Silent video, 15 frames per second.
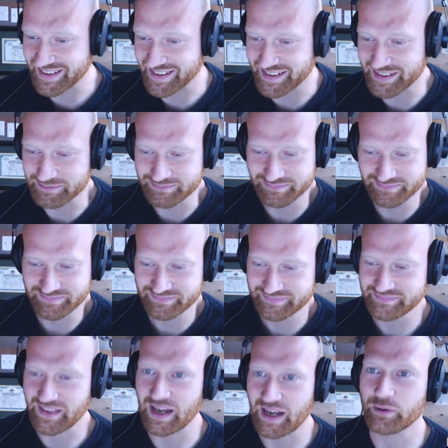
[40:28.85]
I
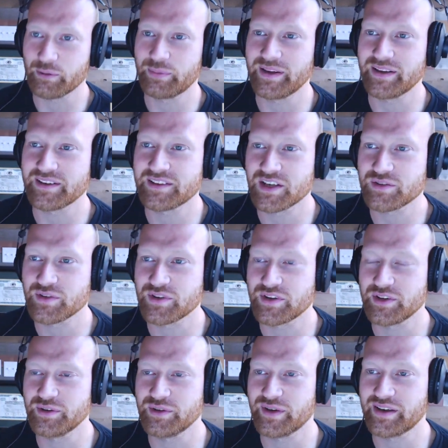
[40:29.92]
will be in touch with
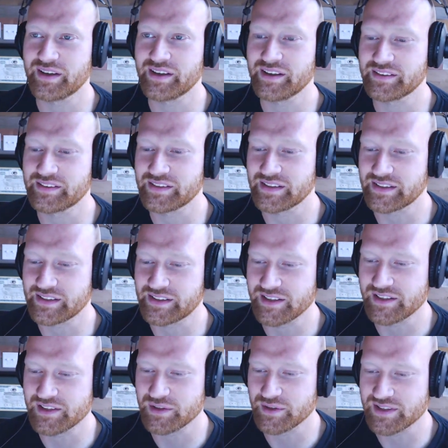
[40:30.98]
you and
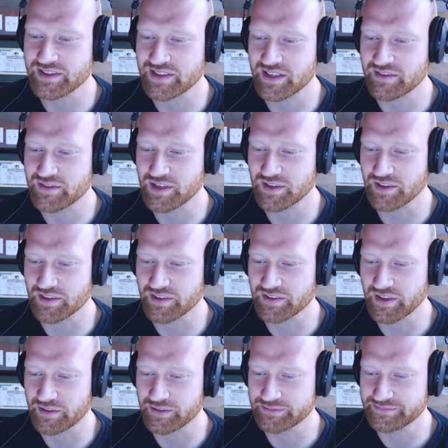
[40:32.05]
get you a set of chisels.
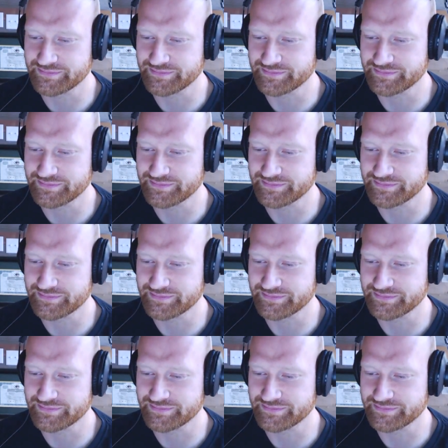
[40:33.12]
So